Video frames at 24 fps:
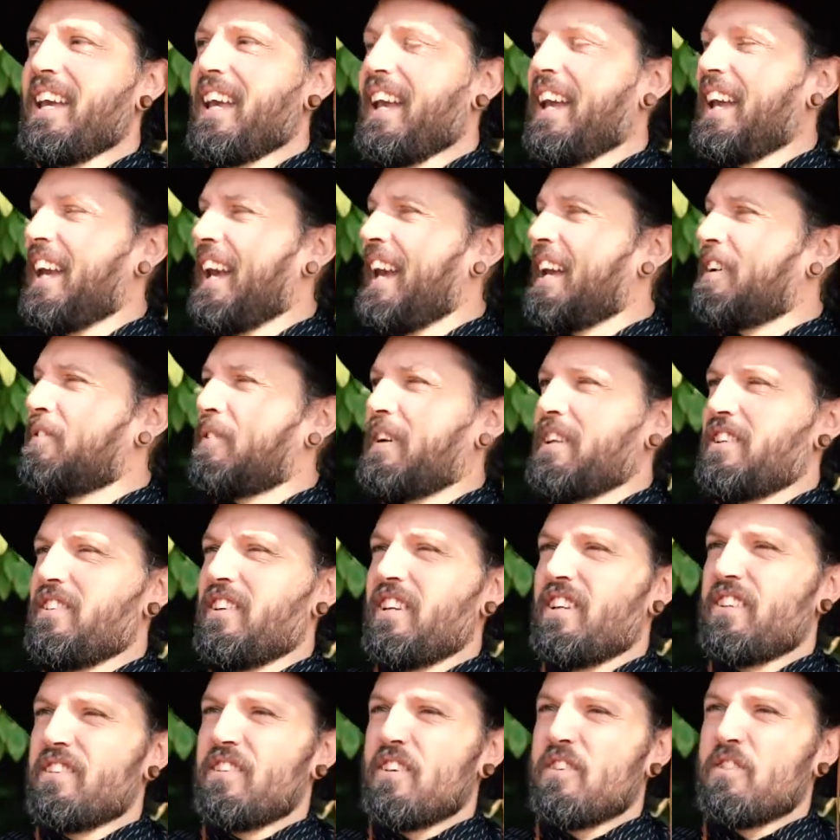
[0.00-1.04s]
And when you
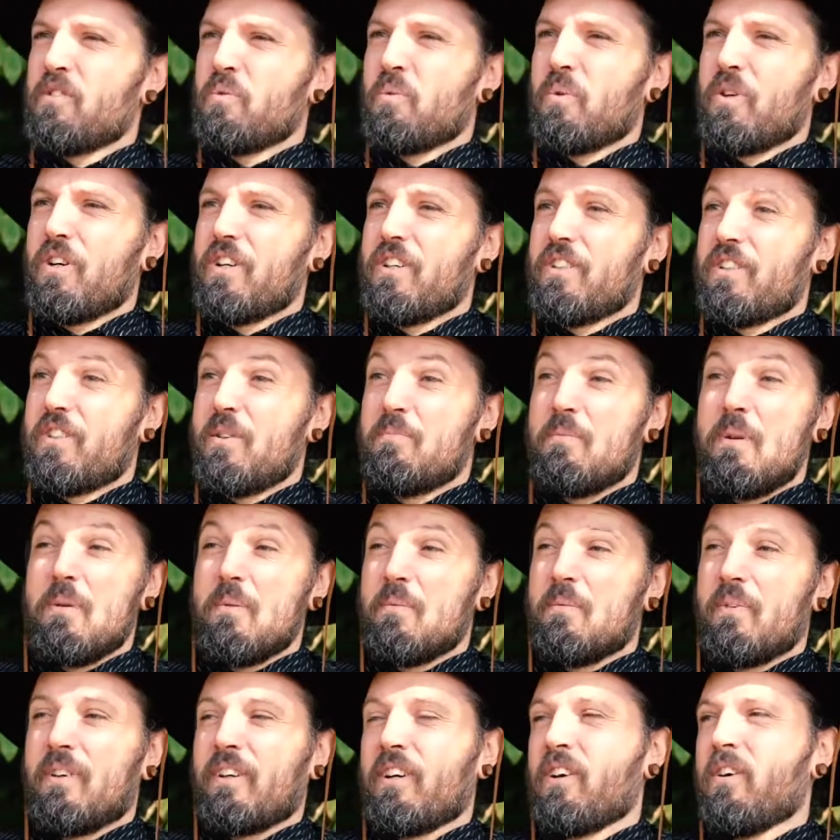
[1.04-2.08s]
hear those words, some
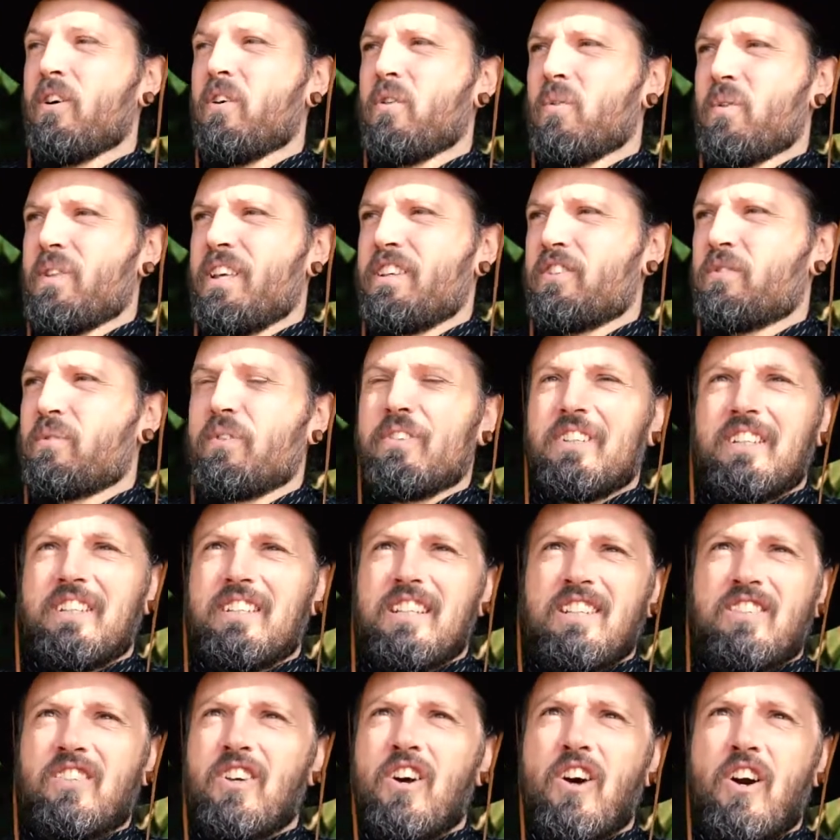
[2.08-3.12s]
people might go, oh, well, that's really
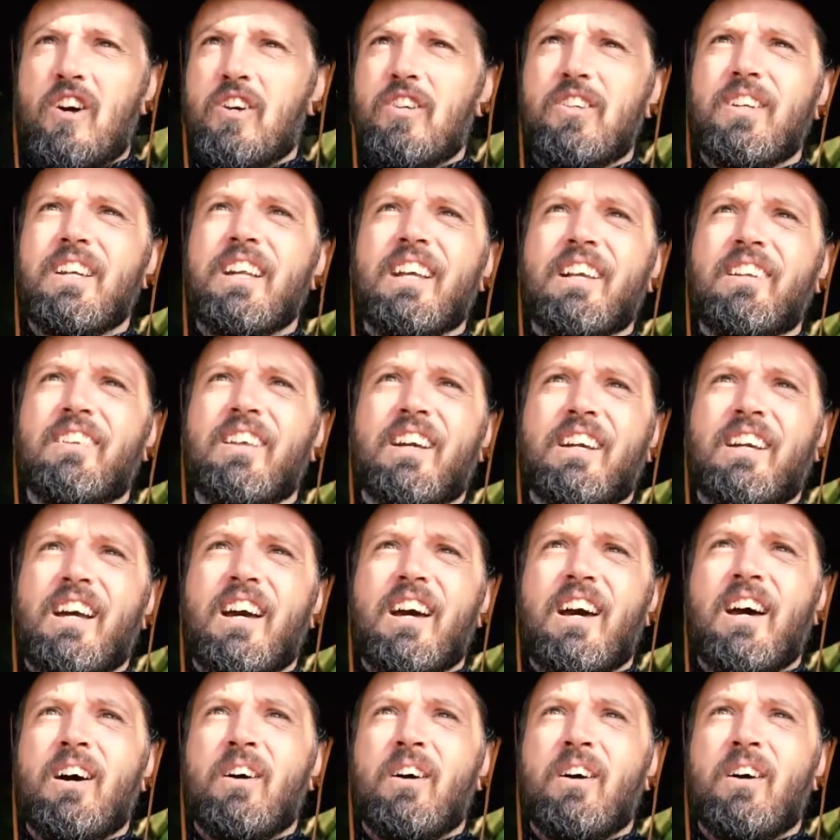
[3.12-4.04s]
disheartening. Like,